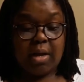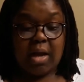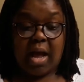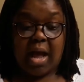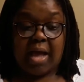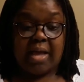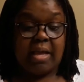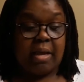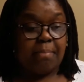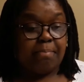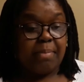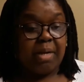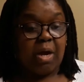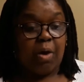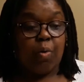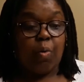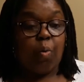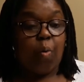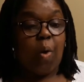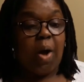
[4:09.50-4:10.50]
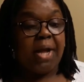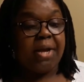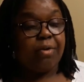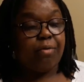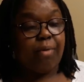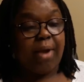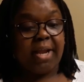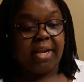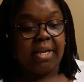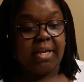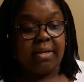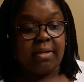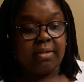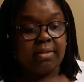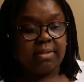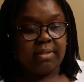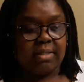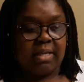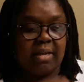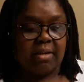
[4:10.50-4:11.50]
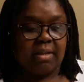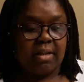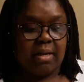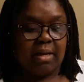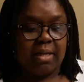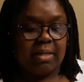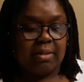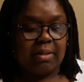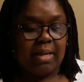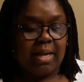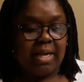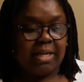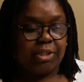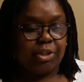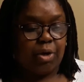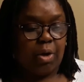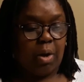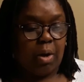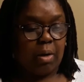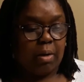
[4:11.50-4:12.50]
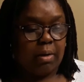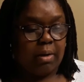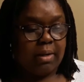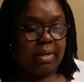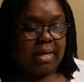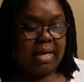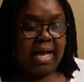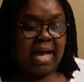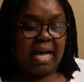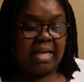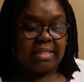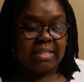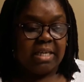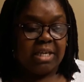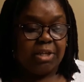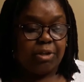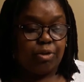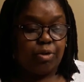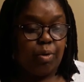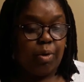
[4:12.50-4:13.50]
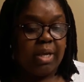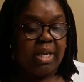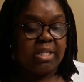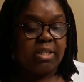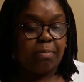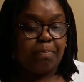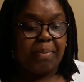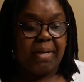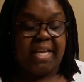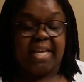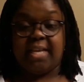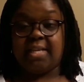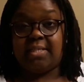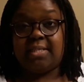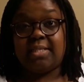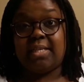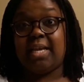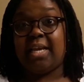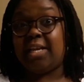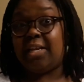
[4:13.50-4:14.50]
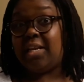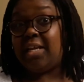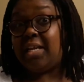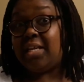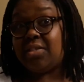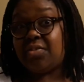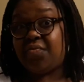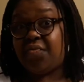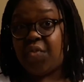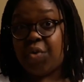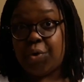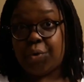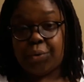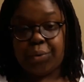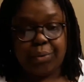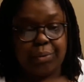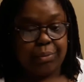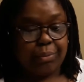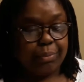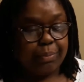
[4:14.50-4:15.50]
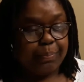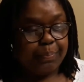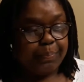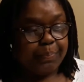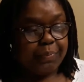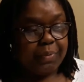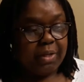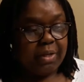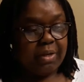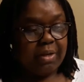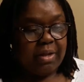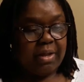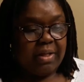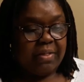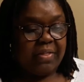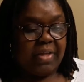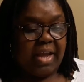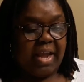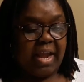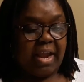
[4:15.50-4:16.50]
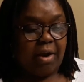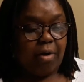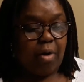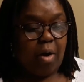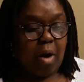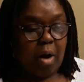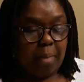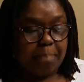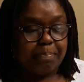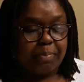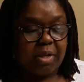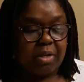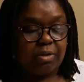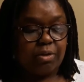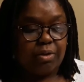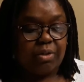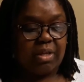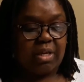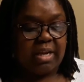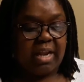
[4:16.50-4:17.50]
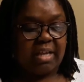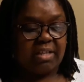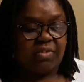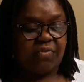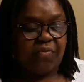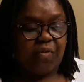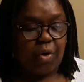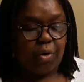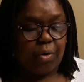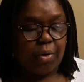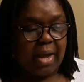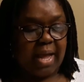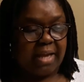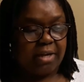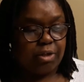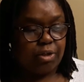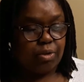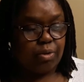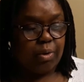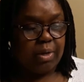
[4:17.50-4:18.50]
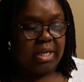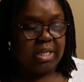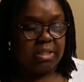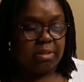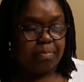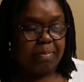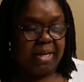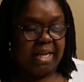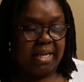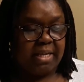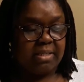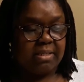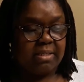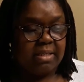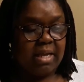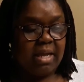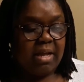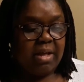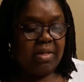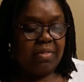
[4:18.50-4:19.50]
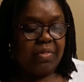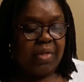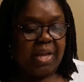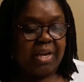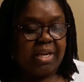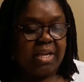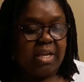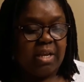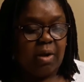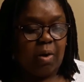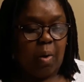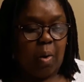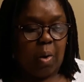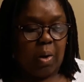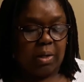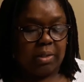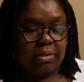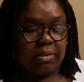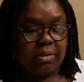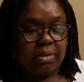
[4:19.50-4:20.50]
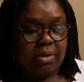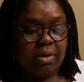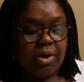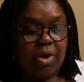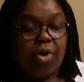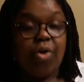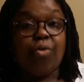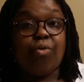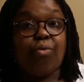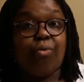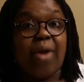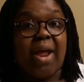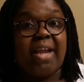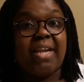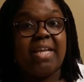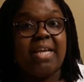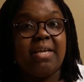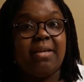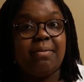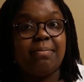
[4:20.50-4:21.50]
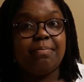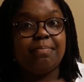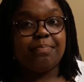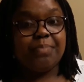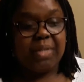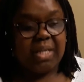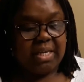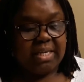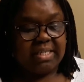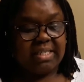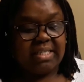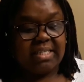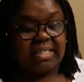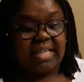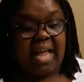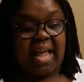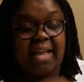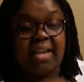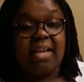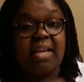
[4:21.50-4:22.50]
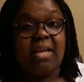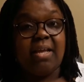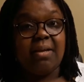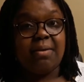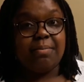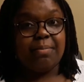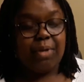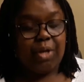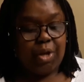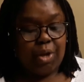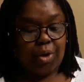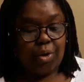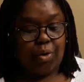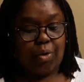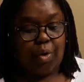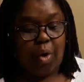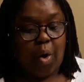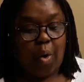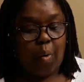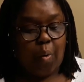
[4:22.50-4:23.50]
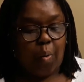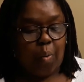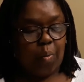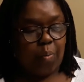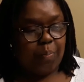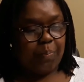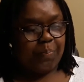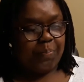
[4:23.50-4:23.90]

"I am now quite ready," said the little hedgehog, as he took his place in his furrow. The hare hopped into the next furrow and took his place. Then he called, "Ready, steady, go!"